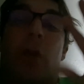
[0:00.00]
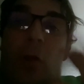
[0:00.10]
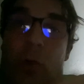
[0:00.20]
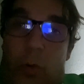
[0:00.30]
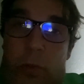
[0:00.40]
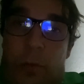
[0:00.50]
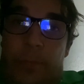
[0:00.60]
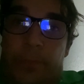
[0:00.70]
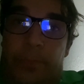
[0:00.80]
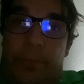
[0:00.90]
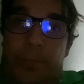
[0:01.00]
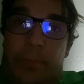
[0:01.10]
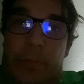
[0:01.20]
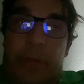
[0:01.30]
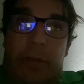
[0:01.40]
girl
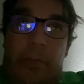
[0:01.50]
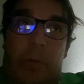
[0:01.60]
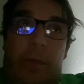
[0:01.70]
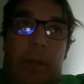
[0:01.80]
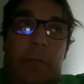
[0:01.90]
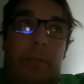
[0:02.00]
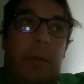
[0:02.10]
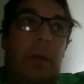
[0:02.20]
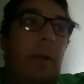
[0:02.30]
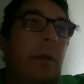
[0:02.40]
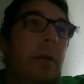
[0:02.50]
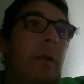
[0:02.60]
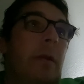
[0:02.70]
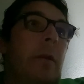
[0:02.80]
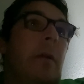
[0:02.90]
that's in the movie.
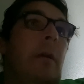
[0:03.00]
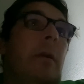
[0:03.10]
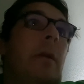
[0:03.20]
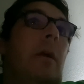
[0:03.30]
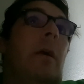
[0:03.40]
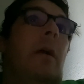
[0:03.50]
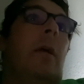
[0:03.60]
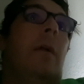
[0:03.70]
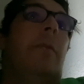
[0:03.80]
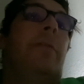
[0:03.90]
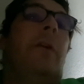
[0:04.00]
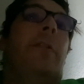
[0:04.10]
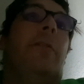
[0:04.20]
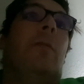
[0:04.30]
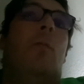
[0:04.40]
There's
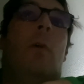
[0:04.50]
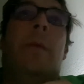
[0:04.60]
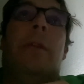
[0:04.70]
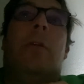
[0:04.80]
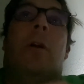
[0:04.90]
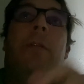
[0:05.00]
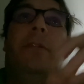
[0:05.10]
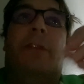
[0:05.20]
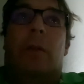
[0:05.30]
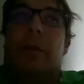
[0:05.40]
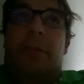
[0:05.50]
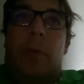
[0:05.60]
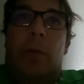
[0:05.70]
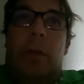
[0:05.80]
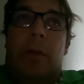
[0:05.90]
also a woman called the cigarette
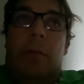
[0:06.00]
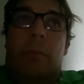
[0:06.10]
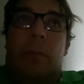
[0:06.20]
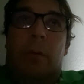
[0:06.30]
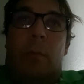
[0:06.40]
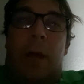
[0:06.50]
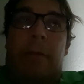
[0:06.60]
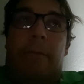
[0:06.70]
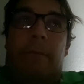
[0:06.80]
smoking wife.